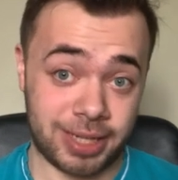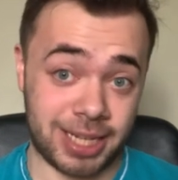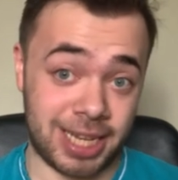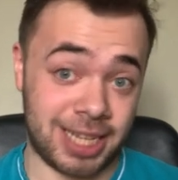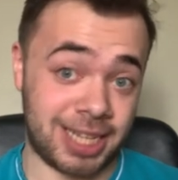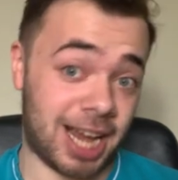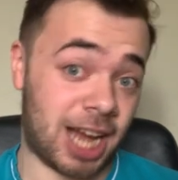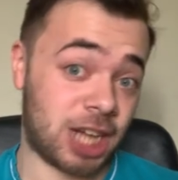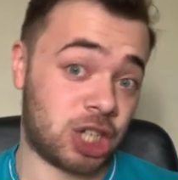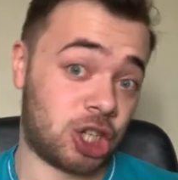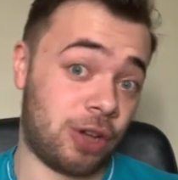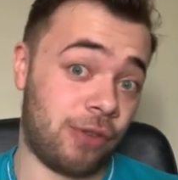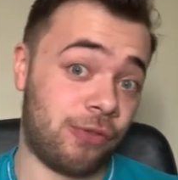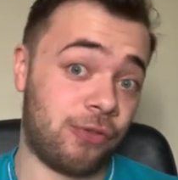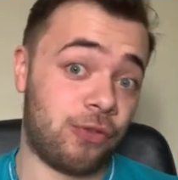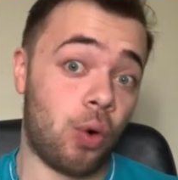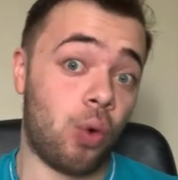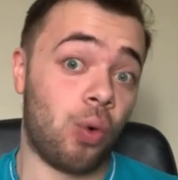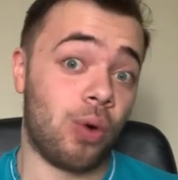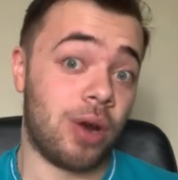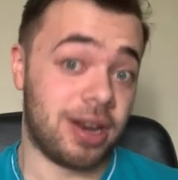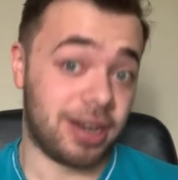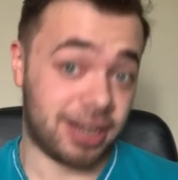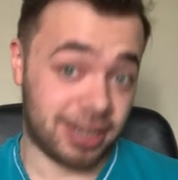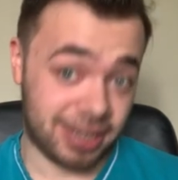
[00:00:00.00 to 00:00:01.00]
He's actually
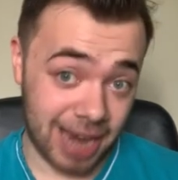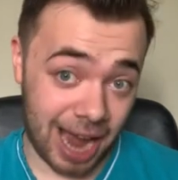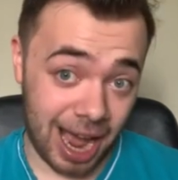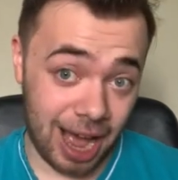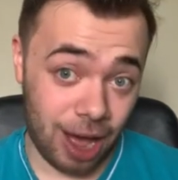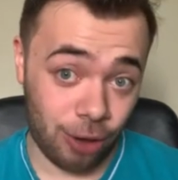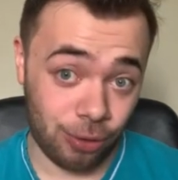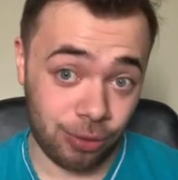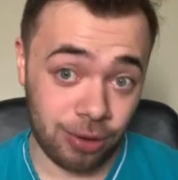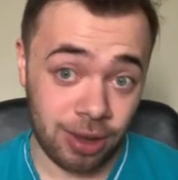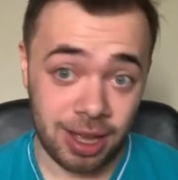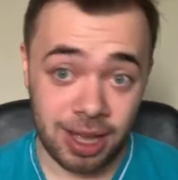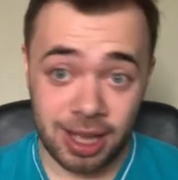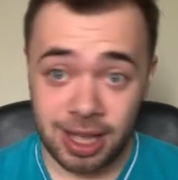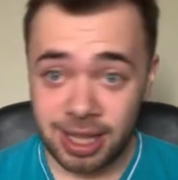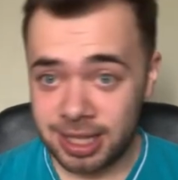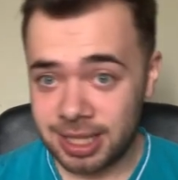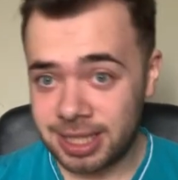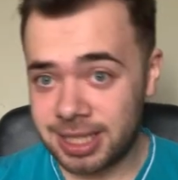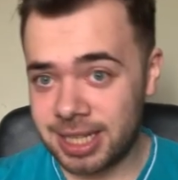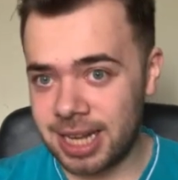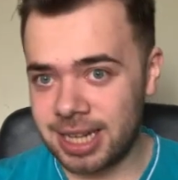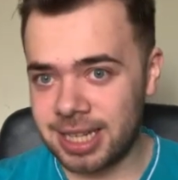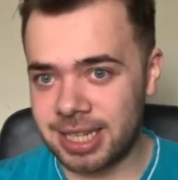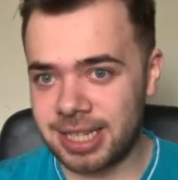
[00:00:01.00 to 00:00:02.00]
fallen down
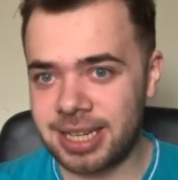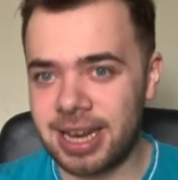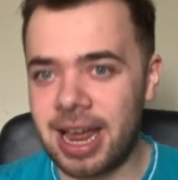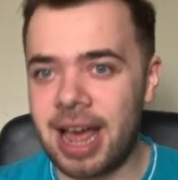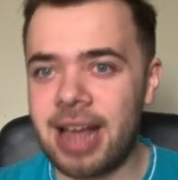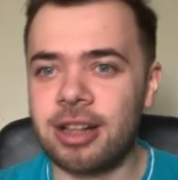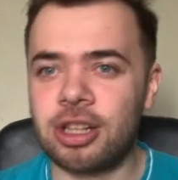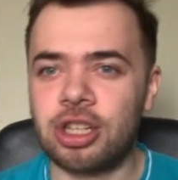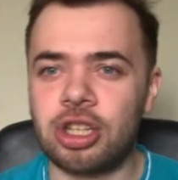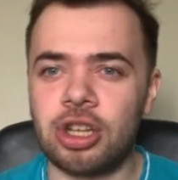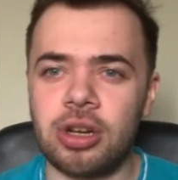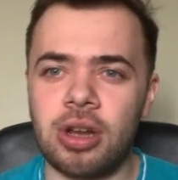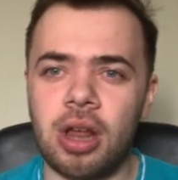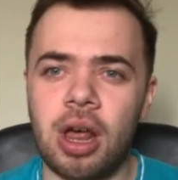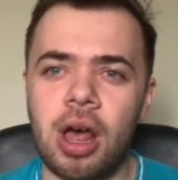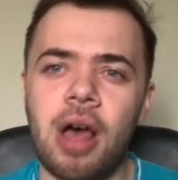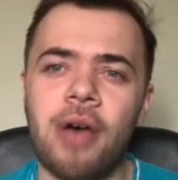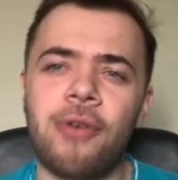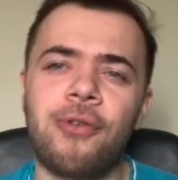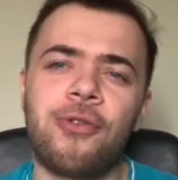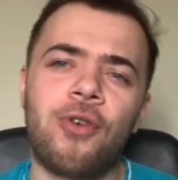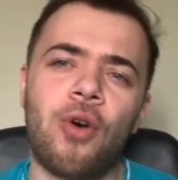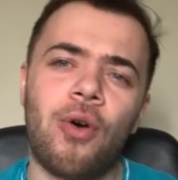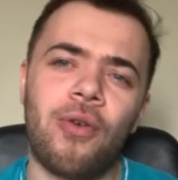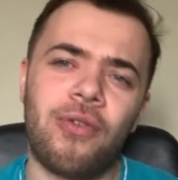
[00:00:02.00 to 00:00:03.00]
since then to the
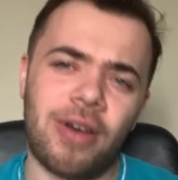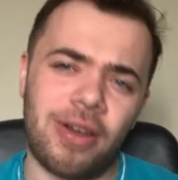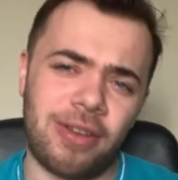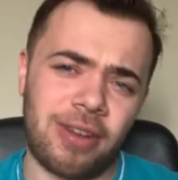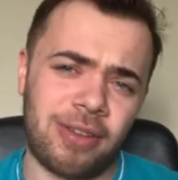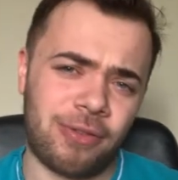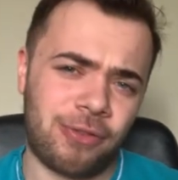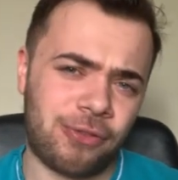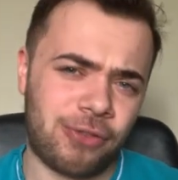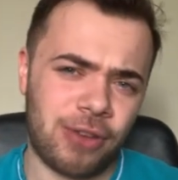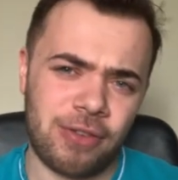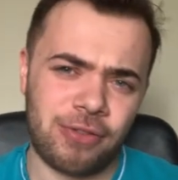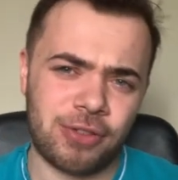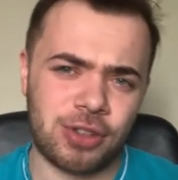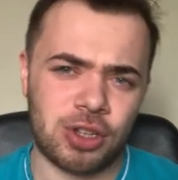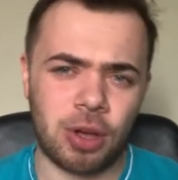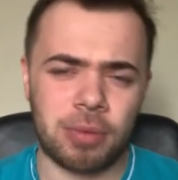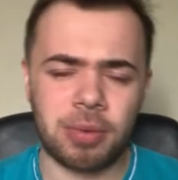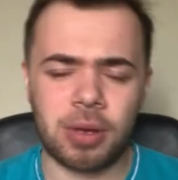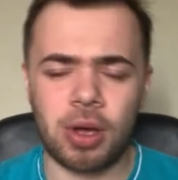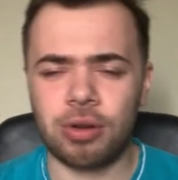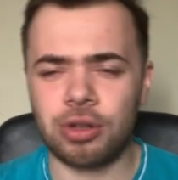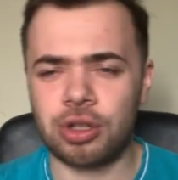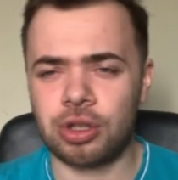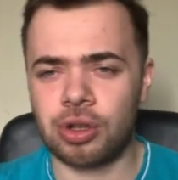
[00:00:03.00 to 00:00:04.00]
4th and 5th top
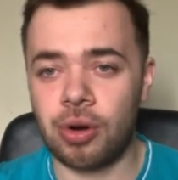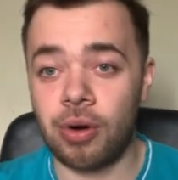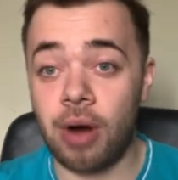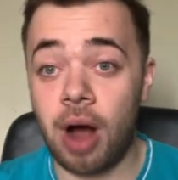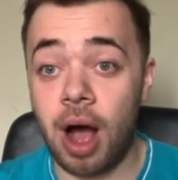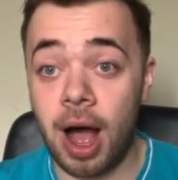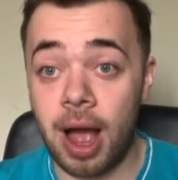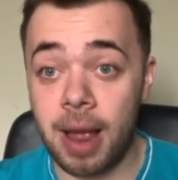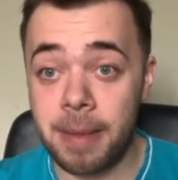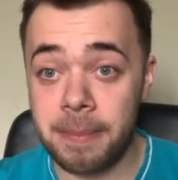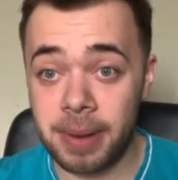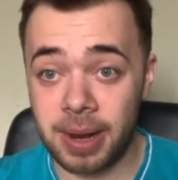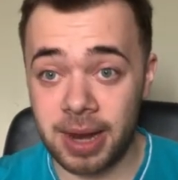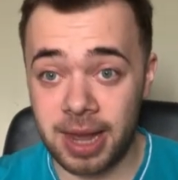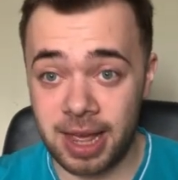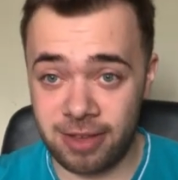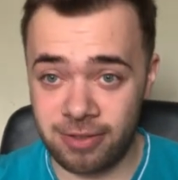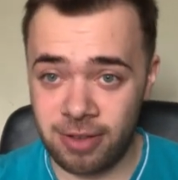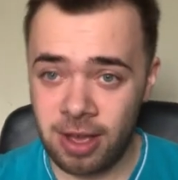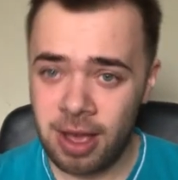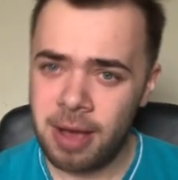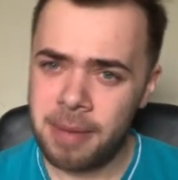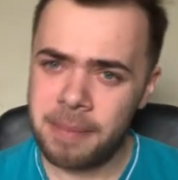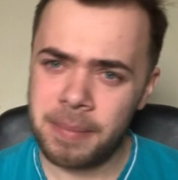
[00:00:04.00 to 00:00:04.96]
goal scorer, I believe,